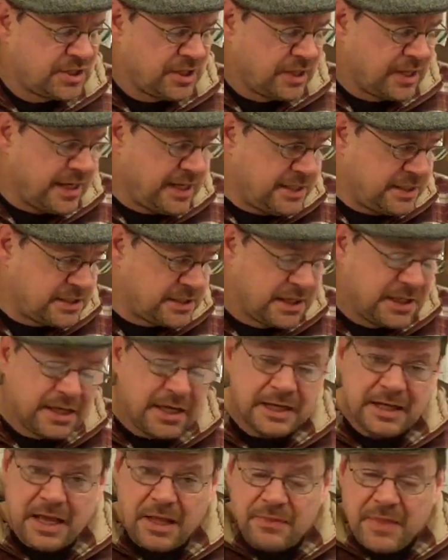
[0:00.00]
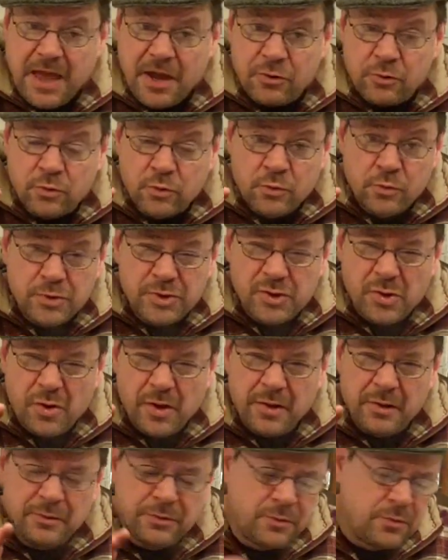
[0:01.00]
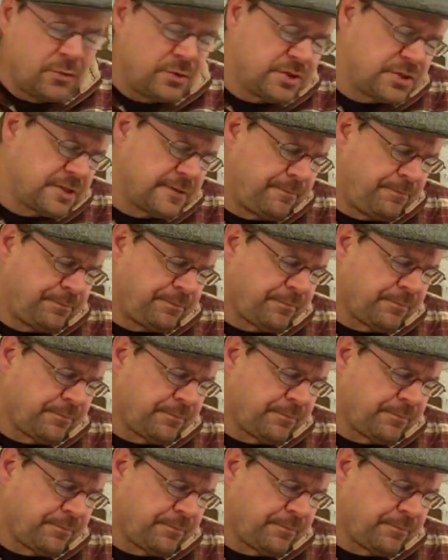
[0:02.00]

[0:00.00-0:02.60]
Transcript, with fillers: delight, again that rose oil note,